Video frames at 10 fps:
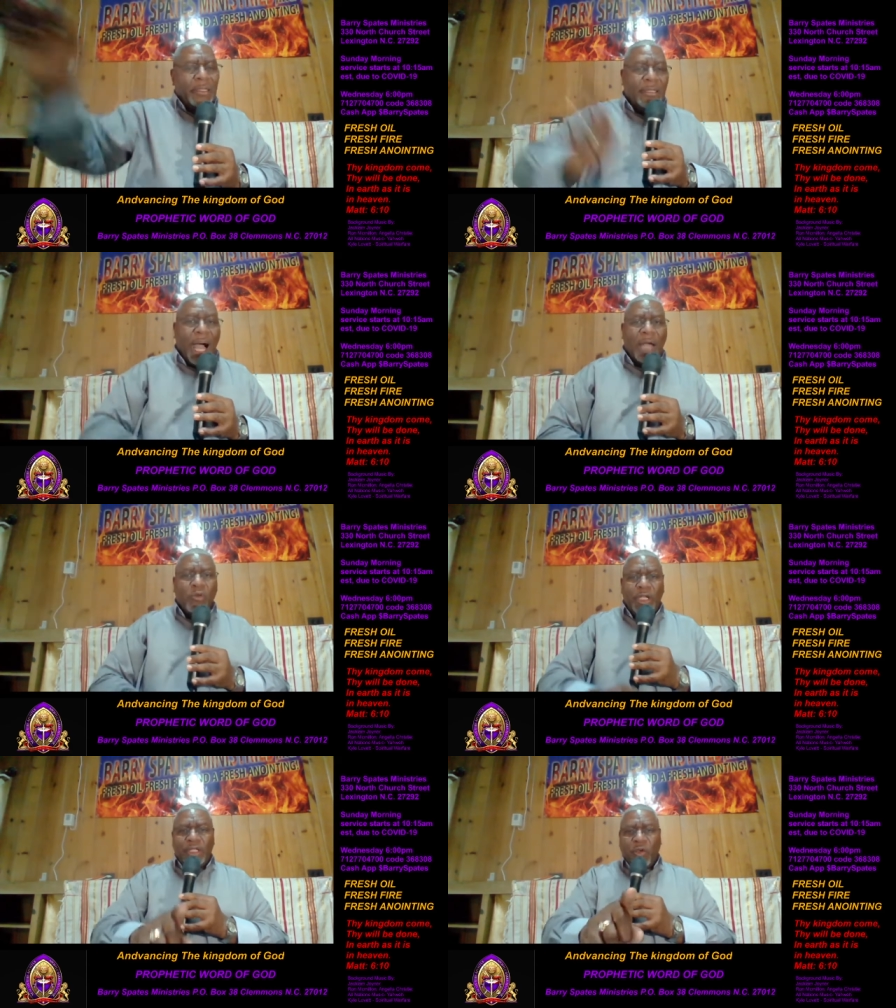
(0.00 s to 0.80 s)
God
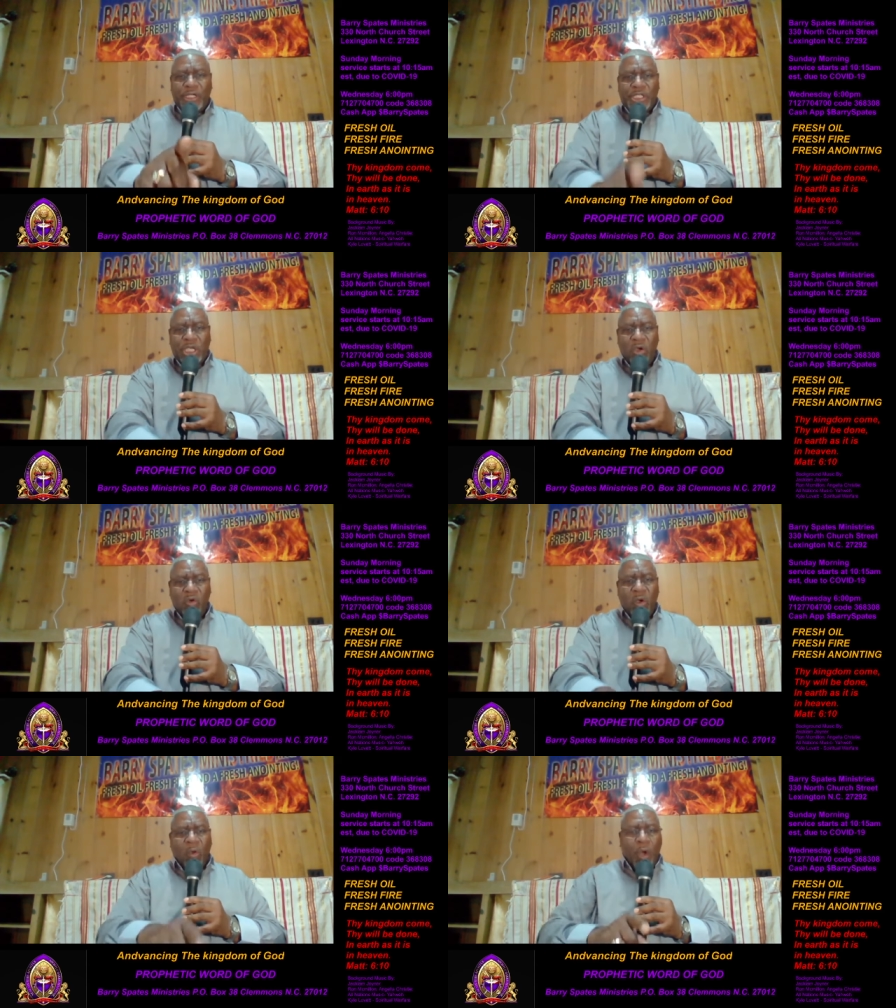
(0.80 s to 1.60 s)
will increase you
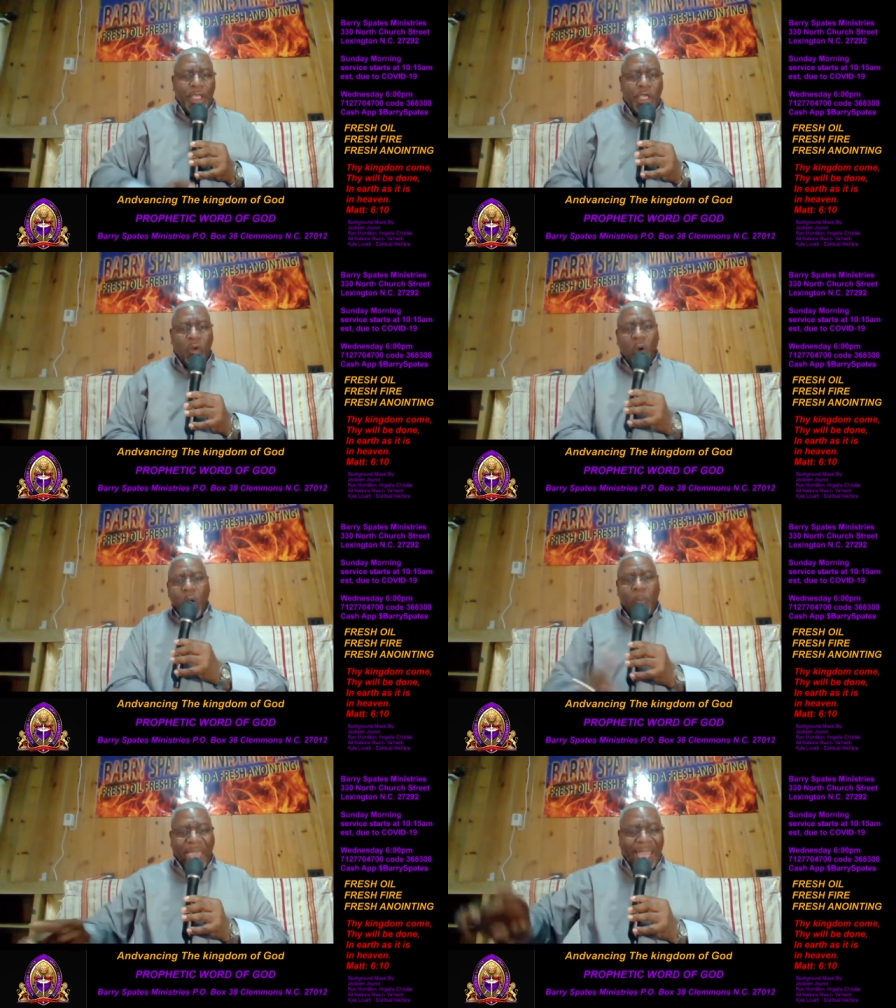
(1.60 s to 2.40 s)
when you
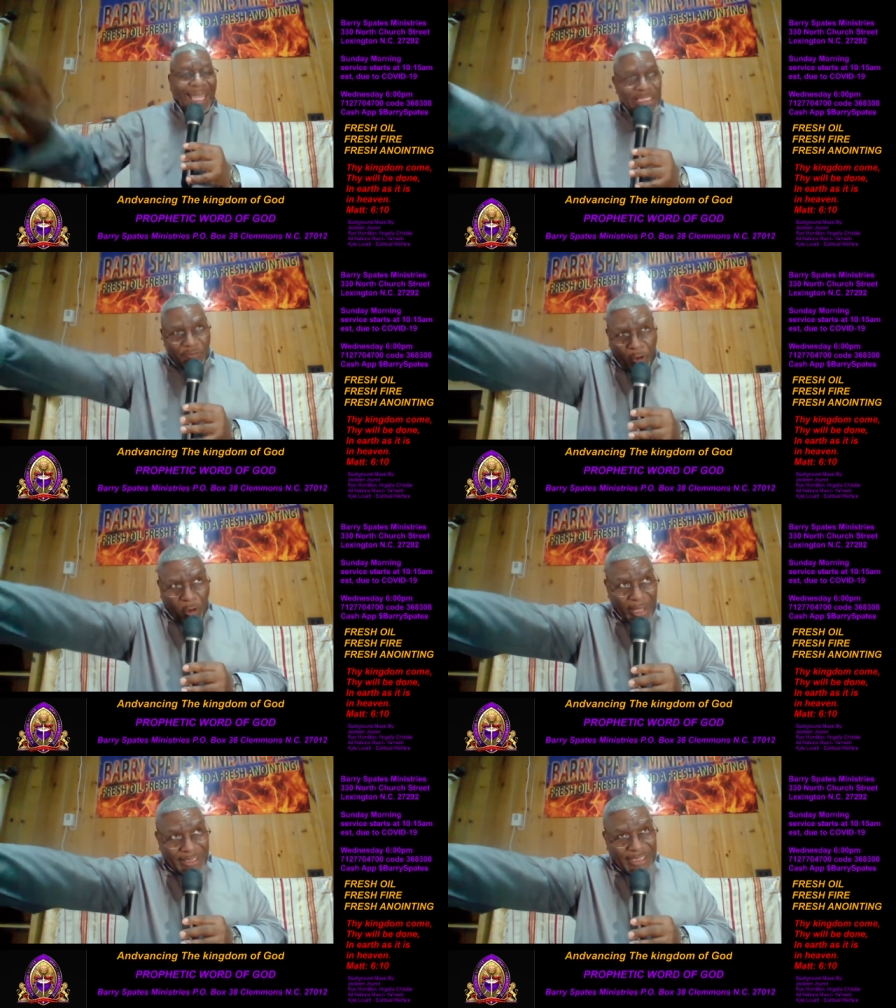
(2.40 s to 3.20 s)
obey his
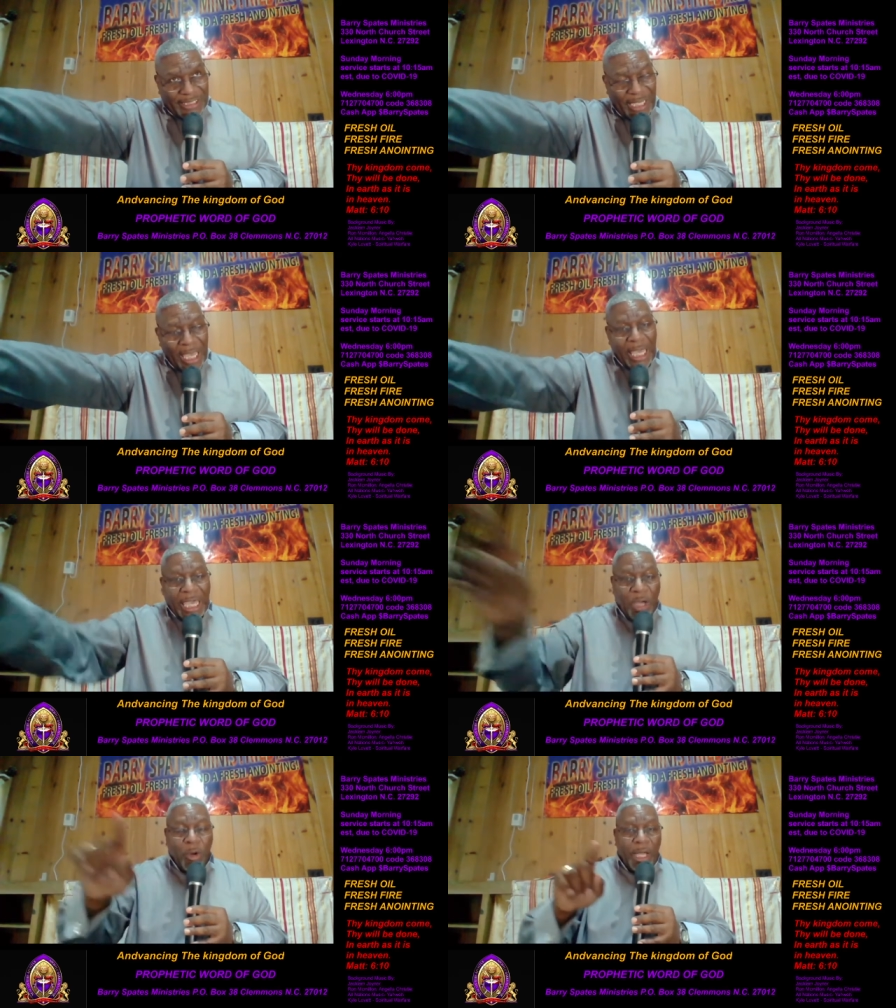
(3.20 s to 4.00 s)
voice.
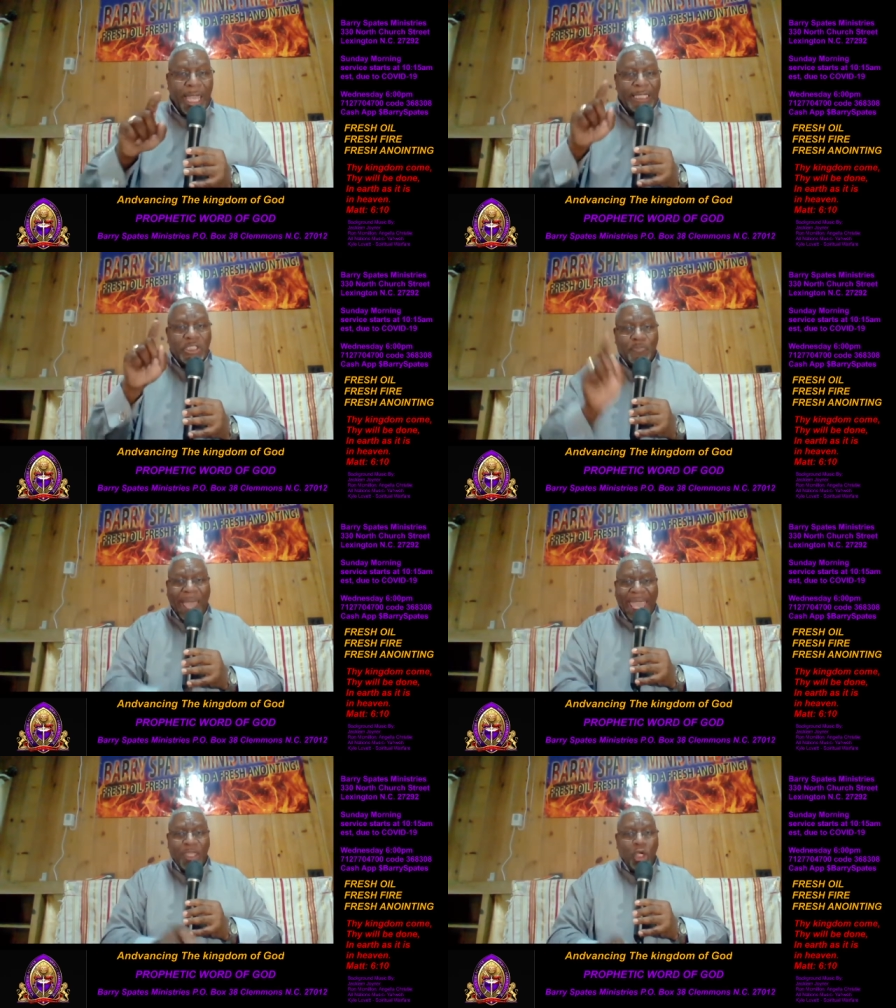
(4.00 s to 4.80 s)
He will
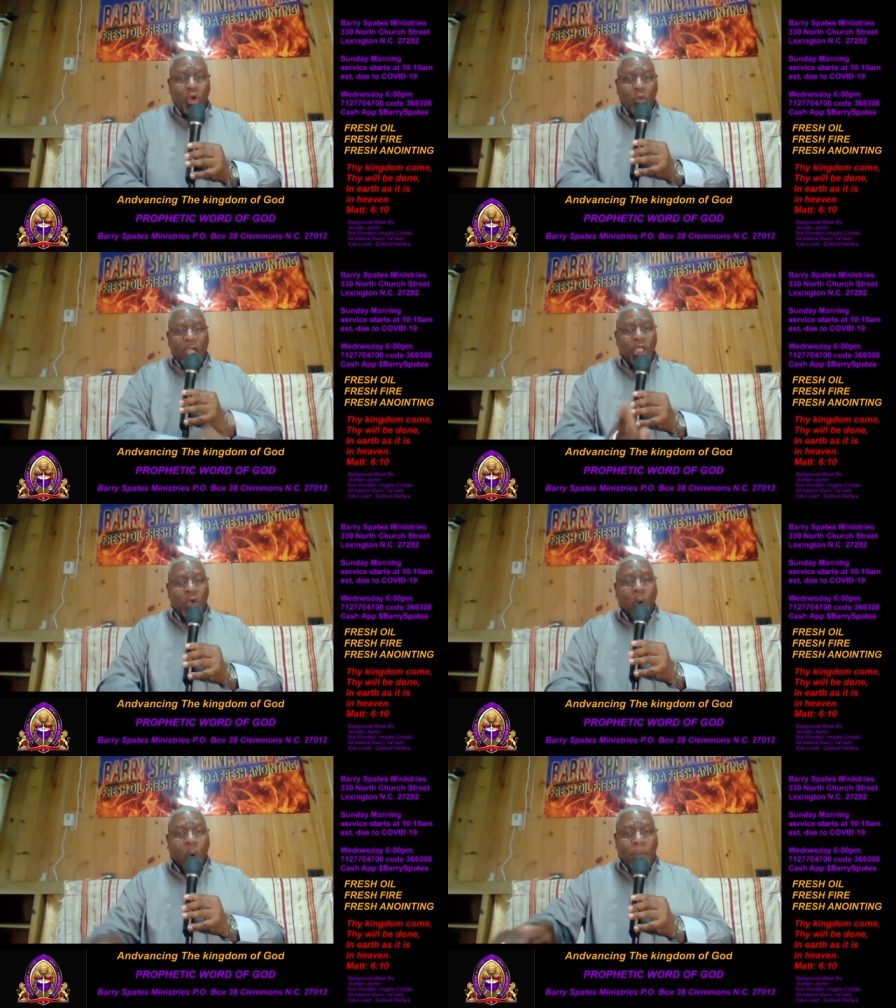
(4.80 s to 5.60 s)
expand you when
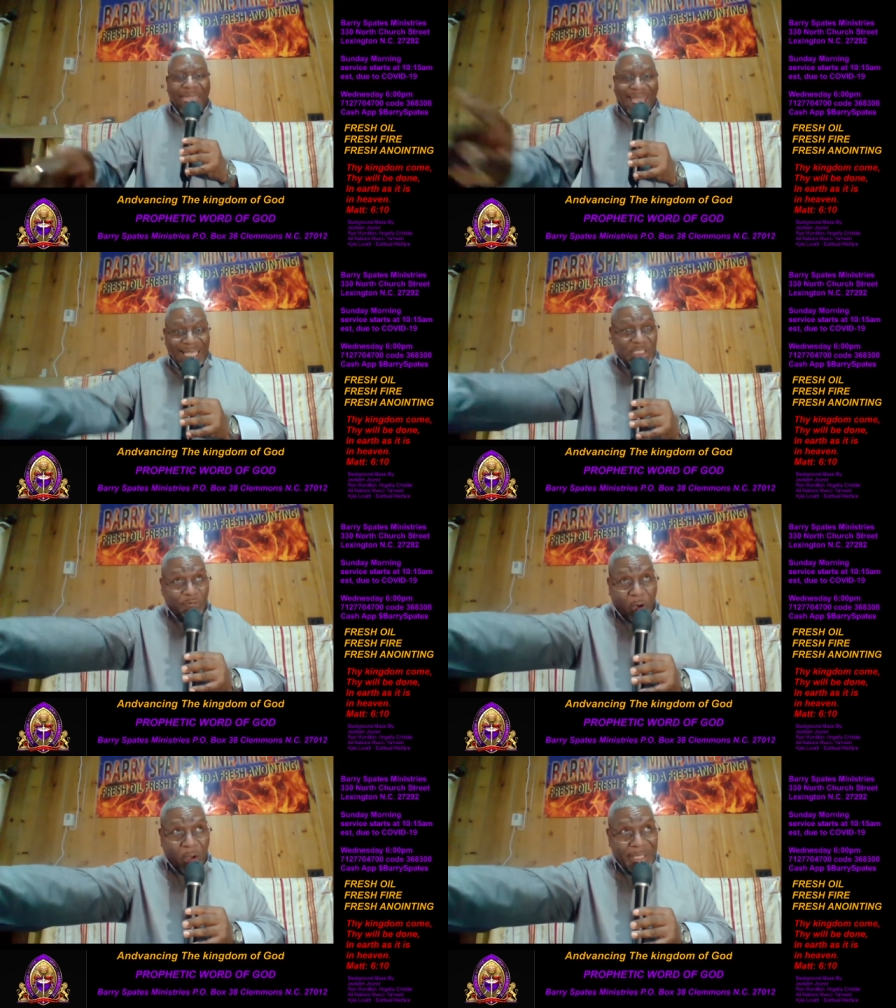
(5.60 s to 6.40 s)
you obey his
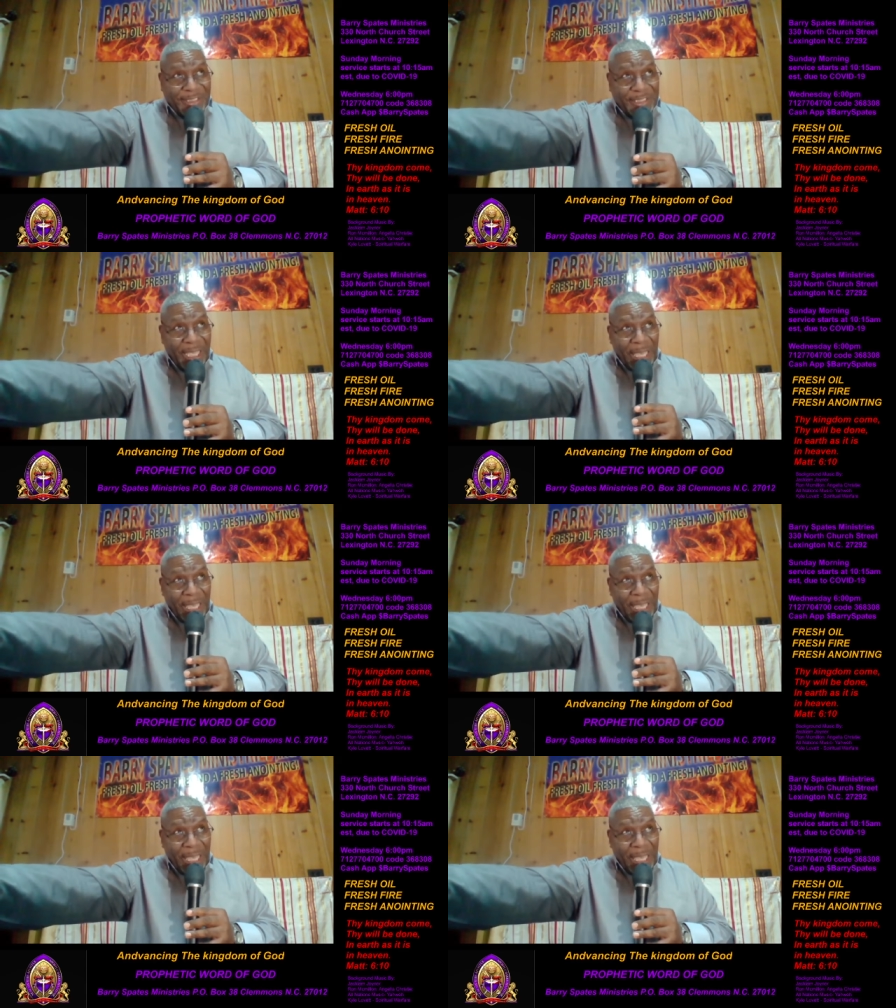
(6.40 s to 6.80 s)
voice.